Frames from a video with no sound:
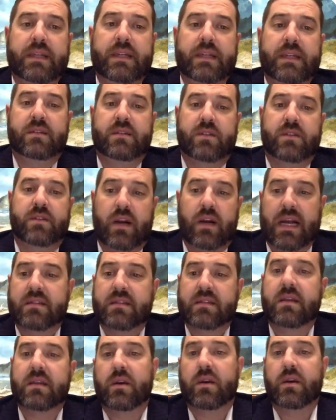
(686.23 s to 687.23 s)
start
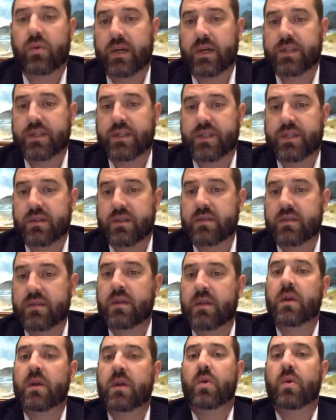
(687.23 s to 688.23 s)
asking questions
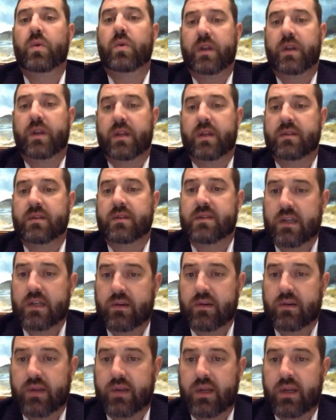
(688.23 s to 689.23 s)
when you're
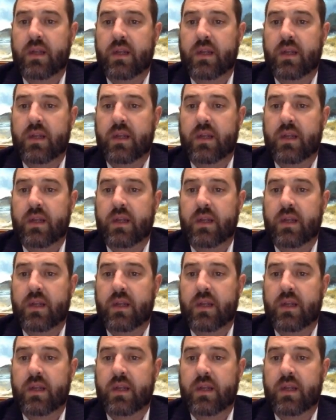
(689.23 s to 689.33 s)
considering